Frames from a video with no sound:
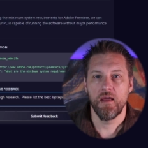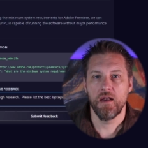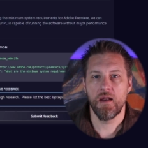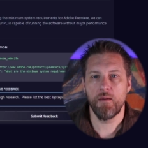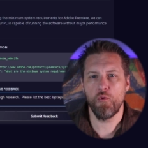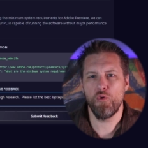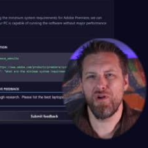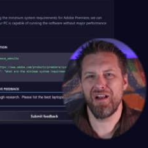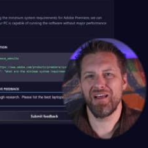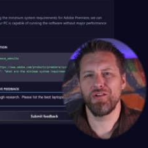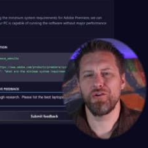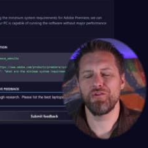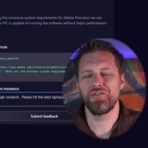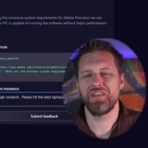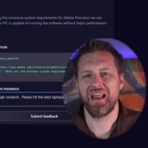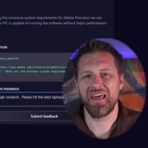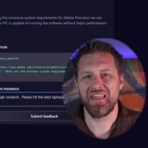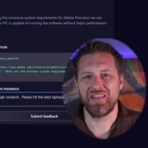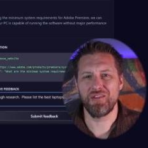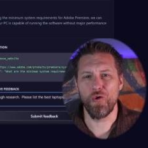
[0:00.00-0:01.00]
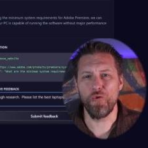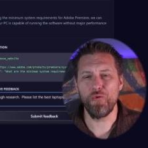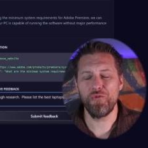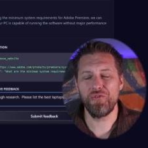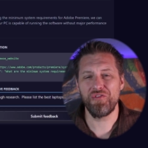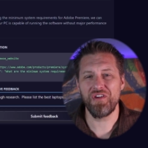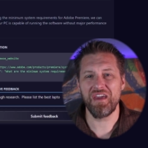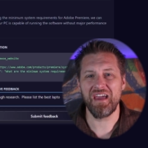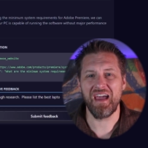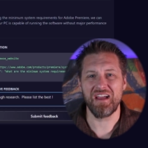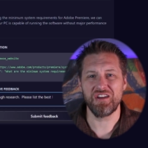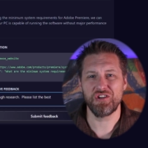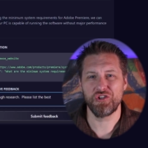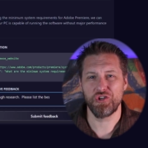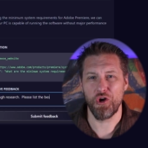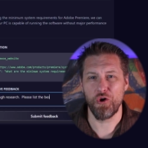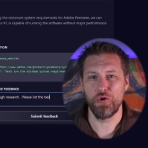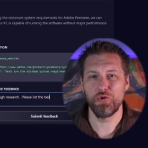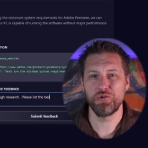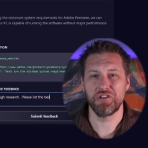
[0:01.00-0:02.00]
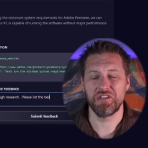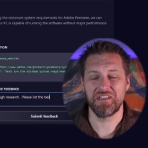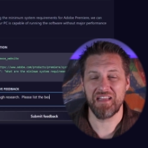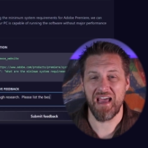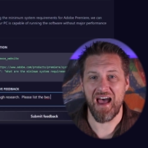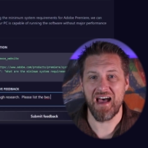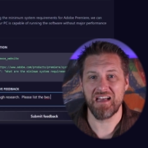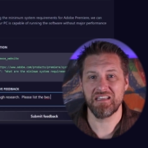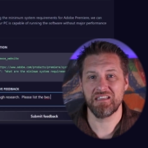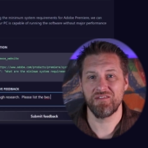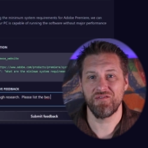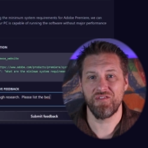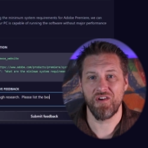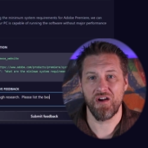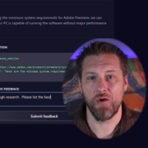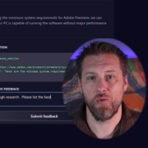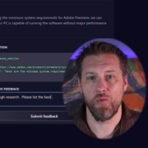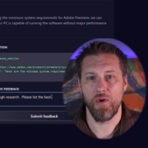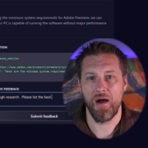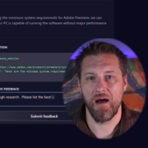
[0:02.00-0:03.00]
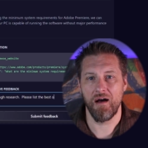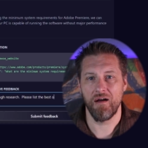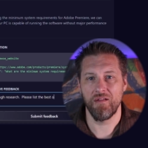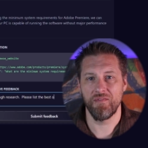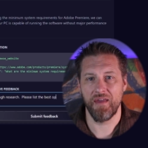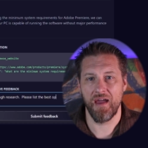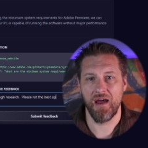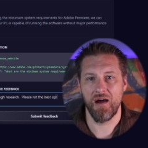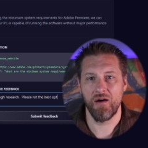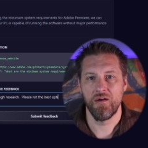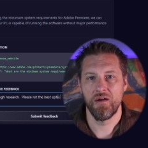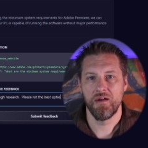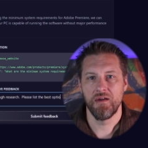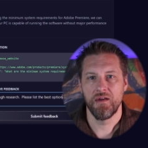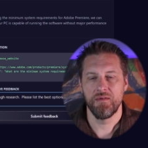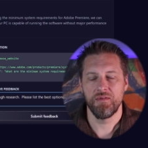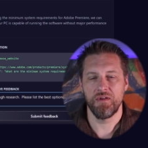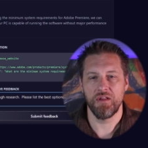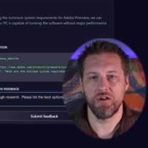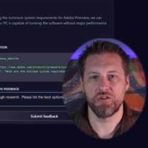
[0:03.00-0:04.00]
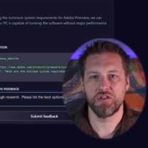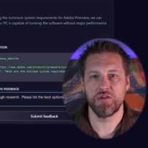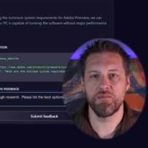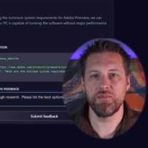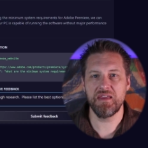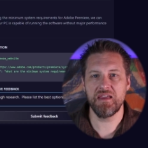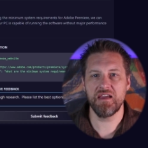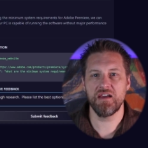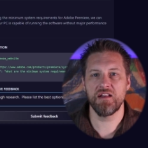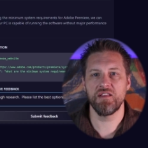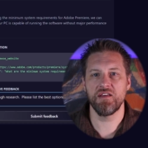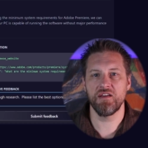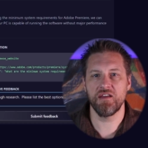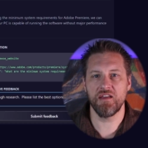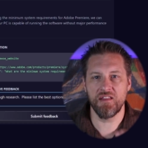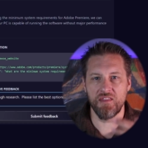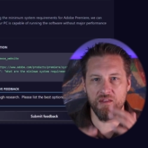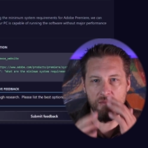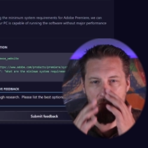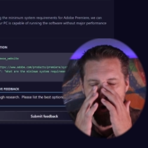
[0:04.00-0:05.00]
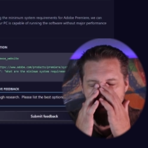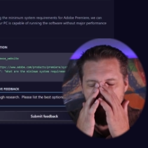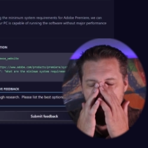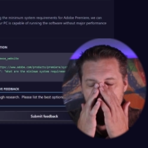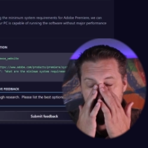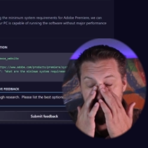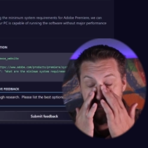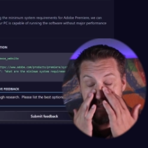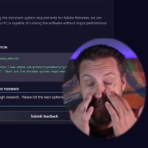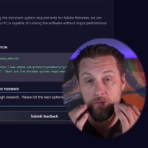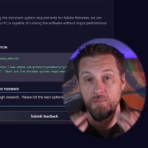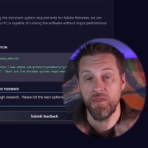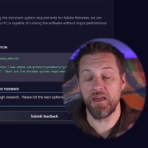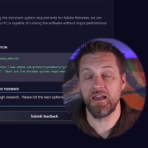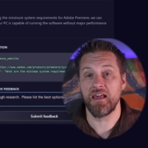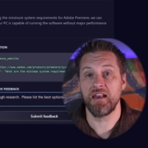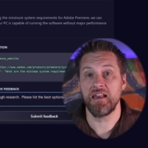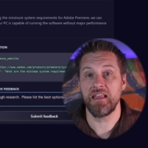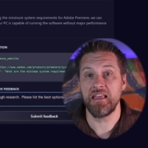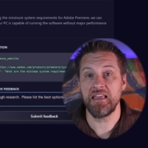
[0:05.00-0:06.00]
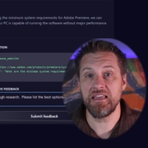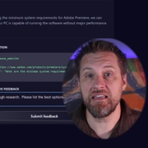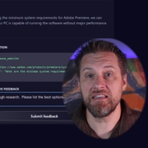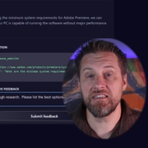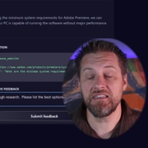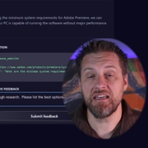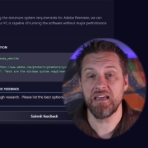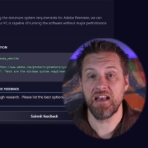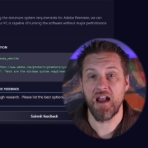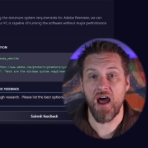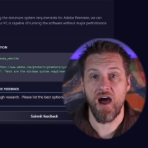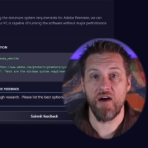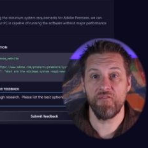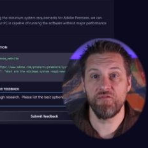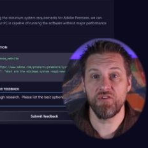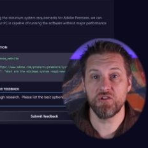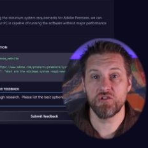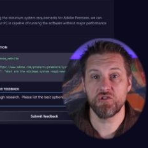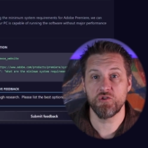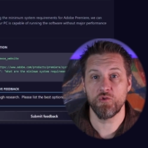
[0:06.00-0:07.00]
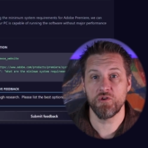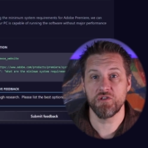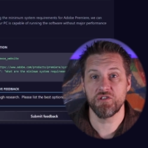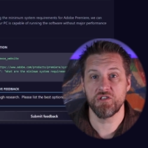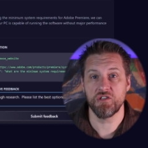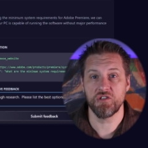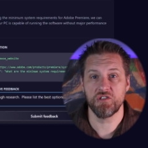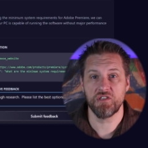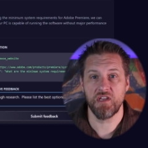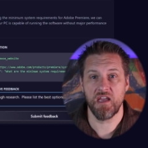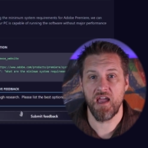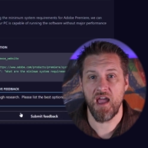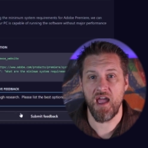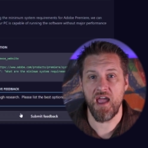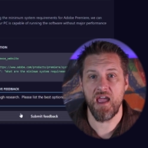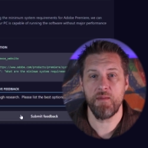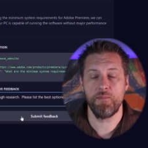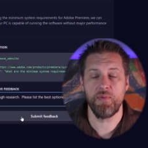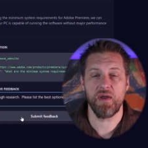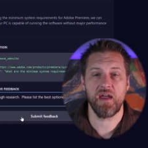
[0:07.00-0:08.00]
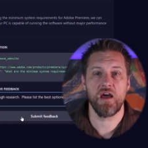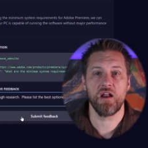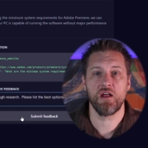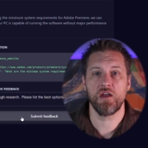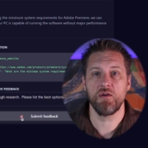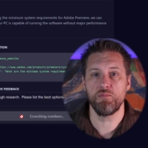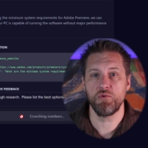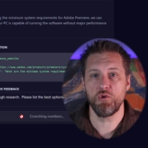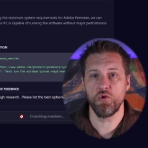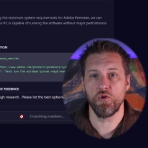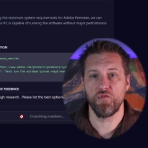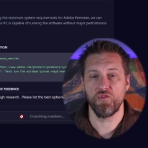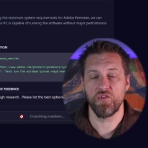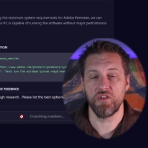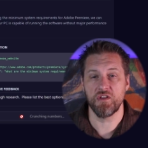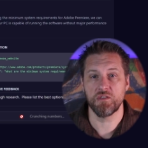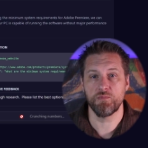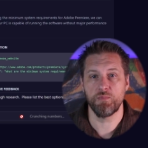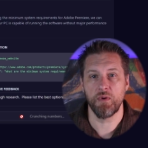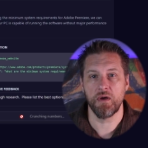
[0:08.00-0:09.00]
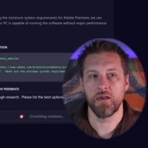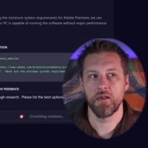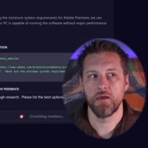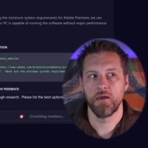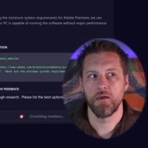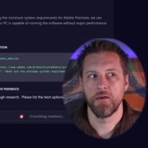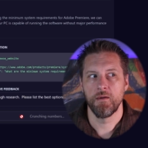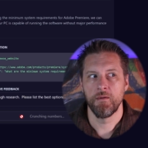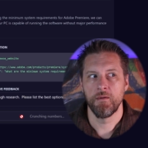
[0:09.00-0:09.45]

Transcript: Number one, I learned that I don't think I chose a task very well. Now, you know, to me in the in the moment it seemed like an easy and obvious choice to just say, "Hey, pick out a computer for this." But